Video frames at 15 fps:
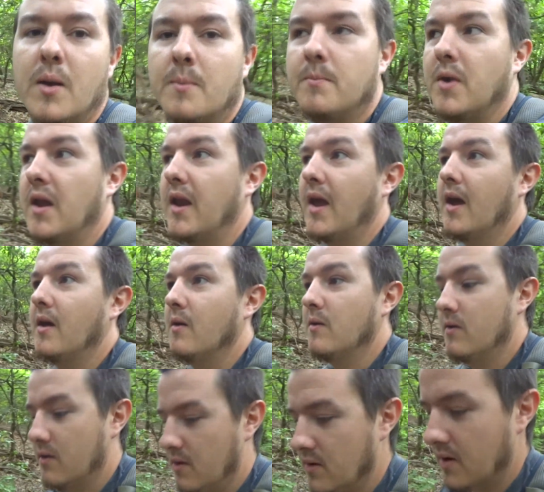But now
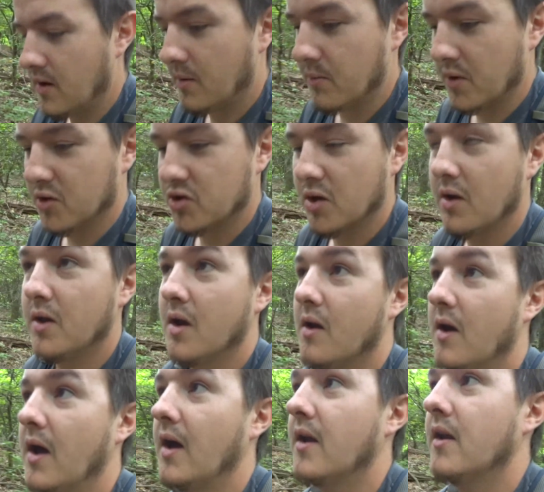I'm gonna show y'all
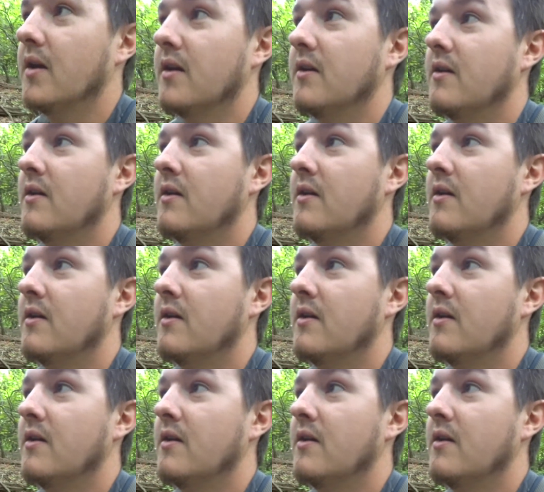how to